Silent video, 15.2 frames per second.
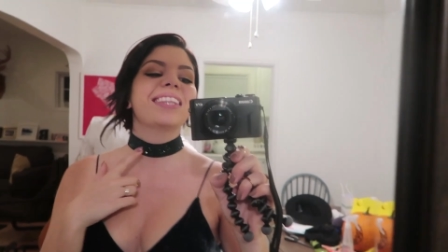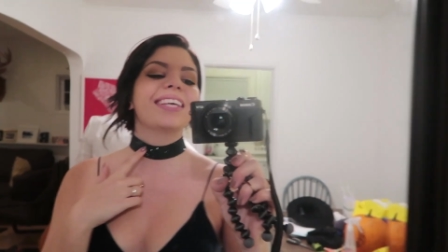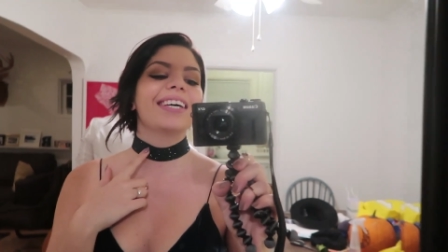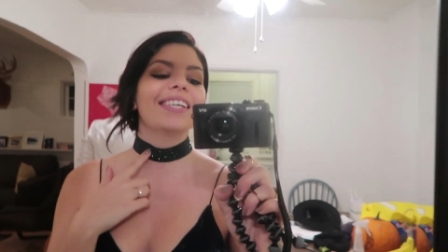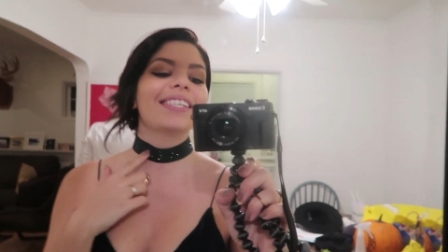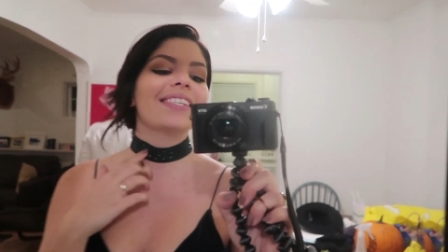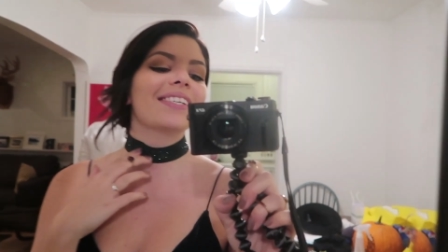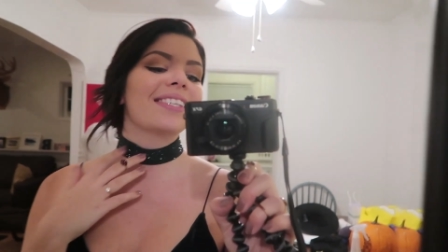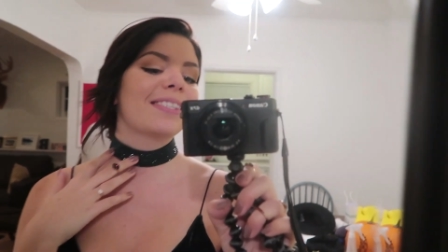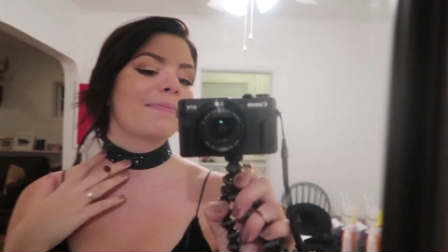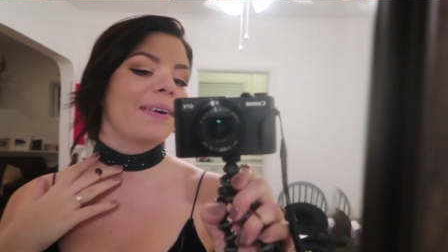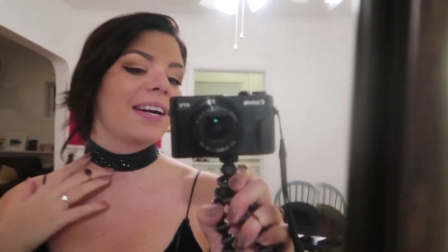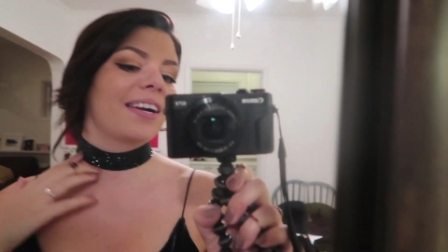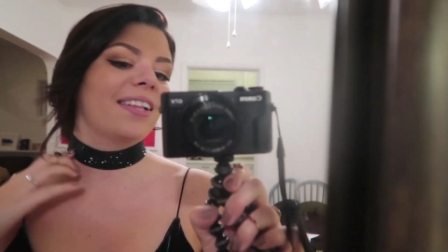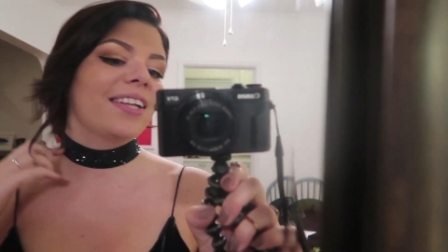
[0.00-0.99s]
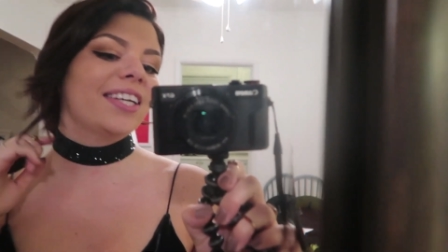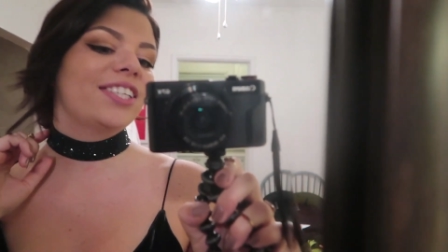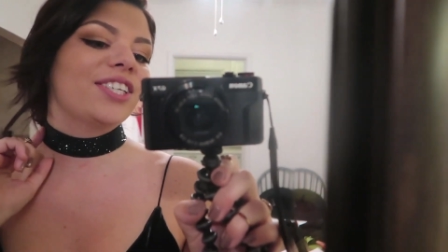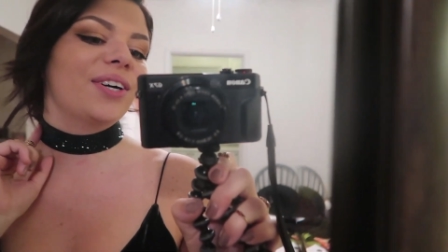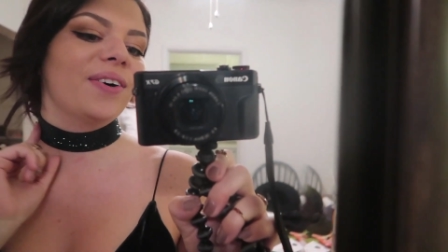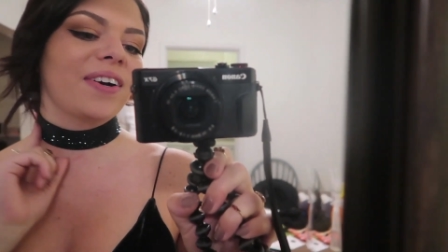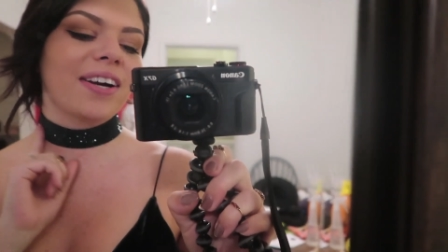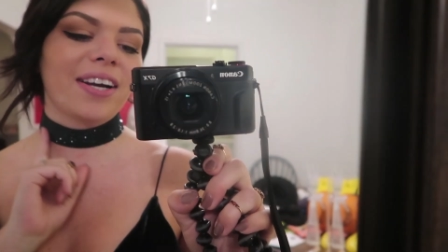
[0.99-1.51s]
This sparkly
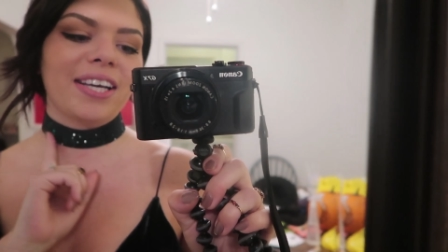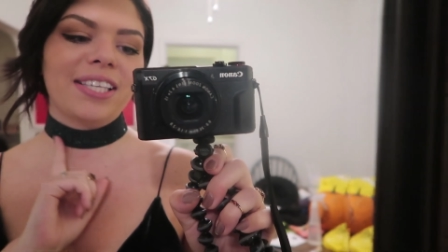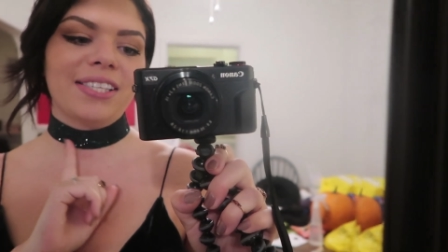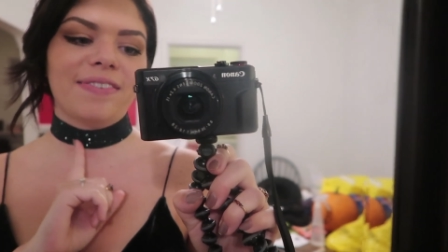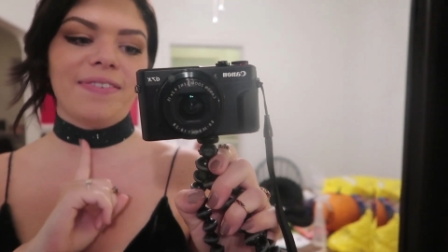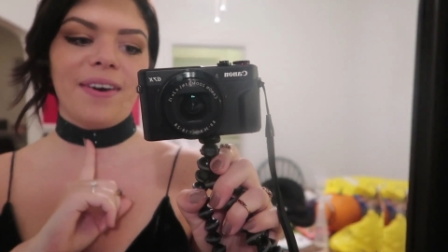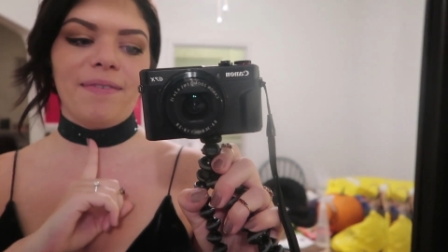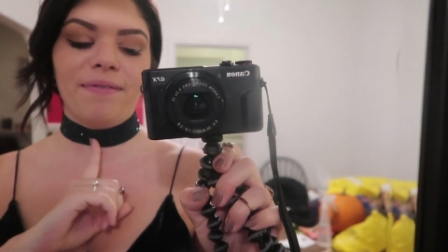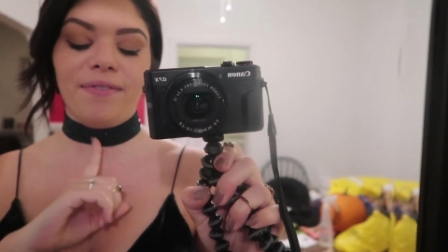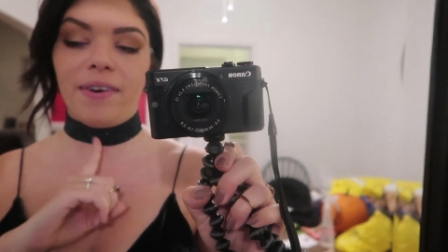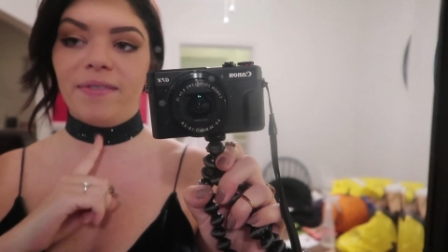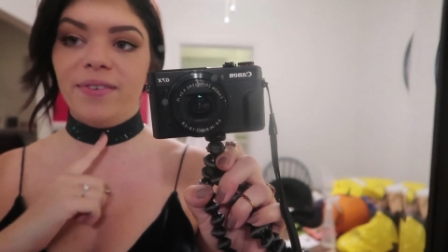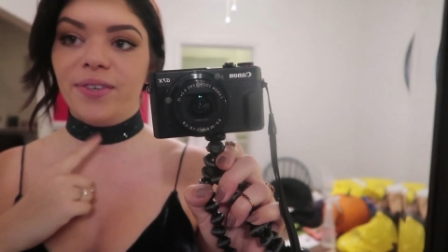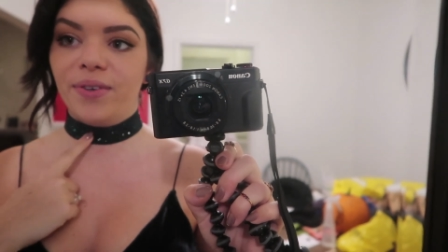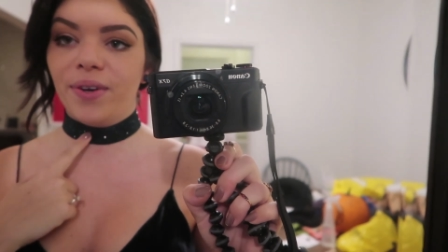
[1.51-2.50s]
choker is from Forever